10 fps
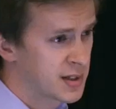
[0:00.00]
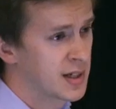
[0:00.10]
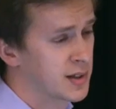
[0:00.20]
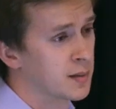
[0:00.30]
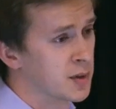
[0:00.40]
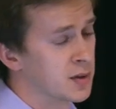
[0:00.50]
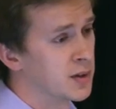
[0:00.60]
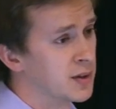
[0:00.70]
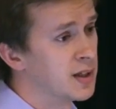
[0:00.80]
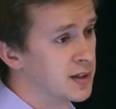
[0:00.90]
setup that
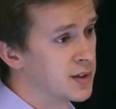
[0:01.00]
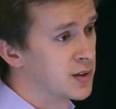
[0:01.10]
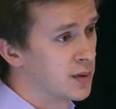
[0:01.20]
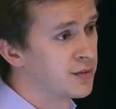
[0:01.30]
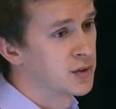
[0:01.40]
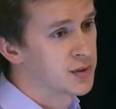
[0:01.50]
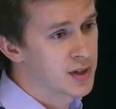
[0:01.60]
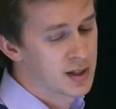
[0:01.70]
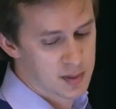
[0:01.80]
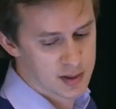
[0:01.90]
you need to do a full
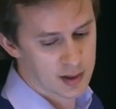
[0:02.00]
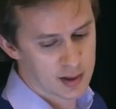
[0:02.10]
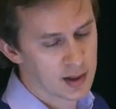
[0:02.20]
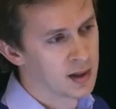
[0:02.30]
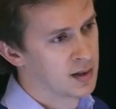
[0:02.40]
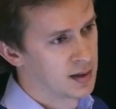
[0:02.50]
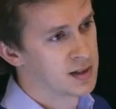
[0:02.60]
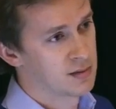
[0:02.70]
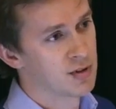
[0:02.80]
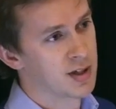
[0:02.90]
sleep study,
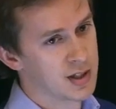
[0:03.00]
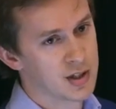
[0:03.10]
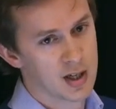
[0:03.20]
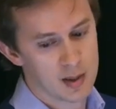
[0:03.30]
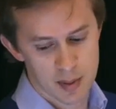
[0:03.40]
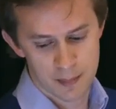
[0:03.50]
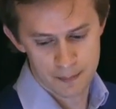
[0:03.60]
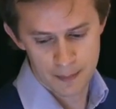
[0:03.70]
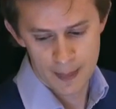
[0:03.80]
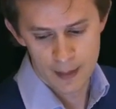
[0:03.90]
these are really cheap.
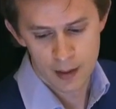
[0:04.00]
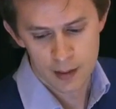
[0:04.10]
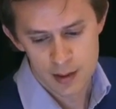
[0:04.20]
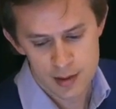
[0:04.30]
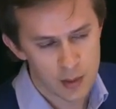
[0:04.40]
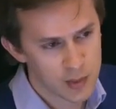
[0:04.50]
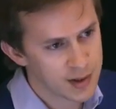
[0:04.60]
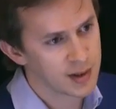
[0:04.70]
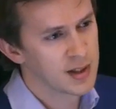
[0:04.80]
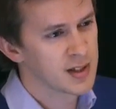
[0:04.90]
So we
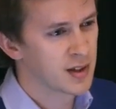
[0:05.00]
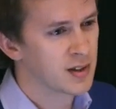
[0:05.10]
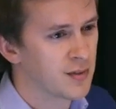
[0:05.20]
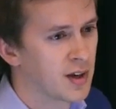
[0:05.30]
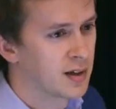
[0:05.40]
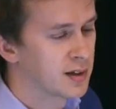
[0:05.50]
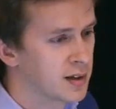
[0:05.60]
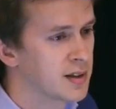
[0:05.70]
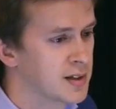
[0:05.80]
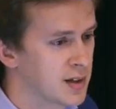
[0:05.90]
think
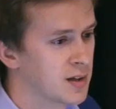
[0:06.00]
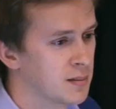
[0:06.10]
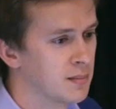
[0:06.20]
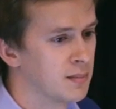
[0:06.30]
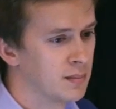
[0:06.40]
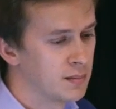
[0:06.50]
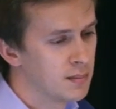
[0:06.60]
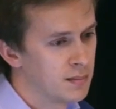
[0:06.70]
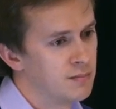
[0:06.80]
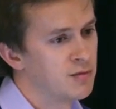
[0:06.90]
these can
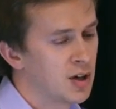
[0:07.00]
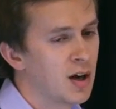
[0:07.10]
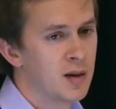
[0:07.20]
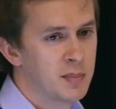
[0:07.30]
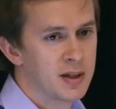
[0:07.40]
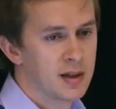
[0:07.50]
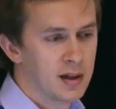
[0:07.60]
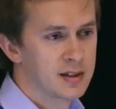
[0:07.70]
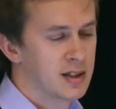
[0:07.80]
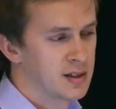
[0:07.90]
reliably
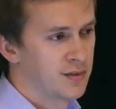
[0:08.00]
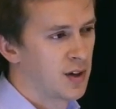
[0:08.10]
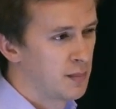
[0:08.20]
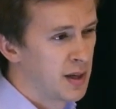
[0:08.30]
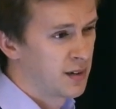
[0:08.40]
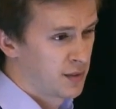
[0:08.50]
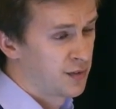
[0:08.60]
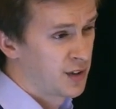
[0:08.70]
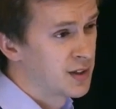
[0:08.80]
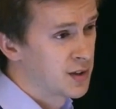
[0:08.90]
identify many of the
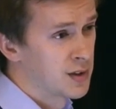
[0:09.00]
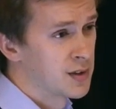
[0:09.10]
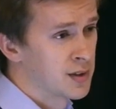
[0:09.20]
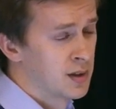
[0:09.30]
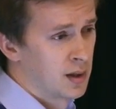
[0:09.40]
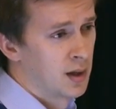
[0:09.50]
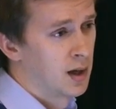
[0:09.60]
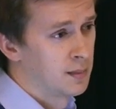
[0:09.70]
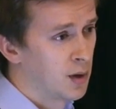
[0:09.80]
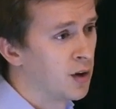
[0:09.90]
features
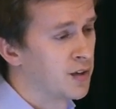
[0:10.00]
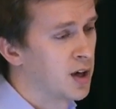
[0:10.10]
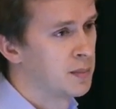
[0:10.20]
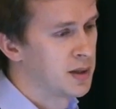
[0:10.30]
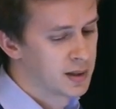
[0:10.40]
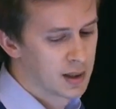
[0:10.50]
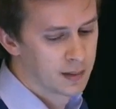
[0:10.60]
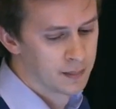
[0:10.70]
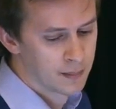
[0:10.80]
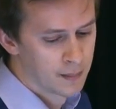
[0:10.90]
of RBD.